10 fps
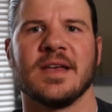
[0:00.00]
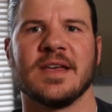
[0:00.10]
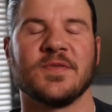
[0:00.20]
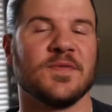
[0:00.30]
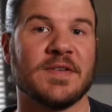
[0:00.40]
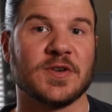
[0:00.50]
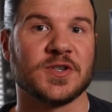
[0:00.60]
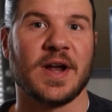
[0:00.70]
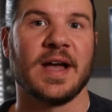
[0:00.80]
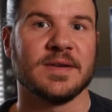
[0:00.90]
if you've never
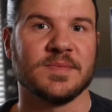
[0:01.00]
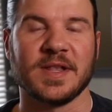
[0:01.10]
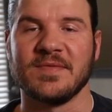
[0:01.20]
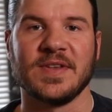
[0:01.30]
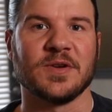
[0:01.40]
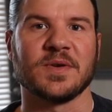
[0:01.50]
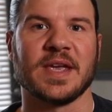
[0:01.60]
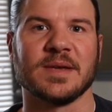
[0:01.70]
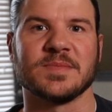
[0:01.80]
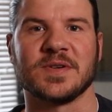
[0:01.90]
tried playing video
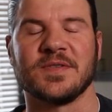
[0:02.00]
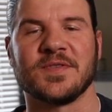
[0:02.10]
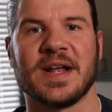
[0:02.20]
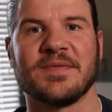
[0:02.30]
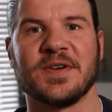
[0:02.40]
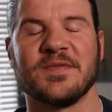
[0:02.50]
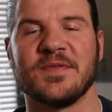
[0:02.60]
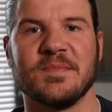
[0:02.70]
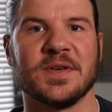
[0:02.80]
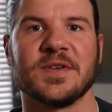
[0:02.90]
games or if you're not very
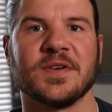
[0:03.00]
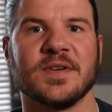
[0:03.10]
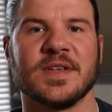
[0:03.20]
familiar,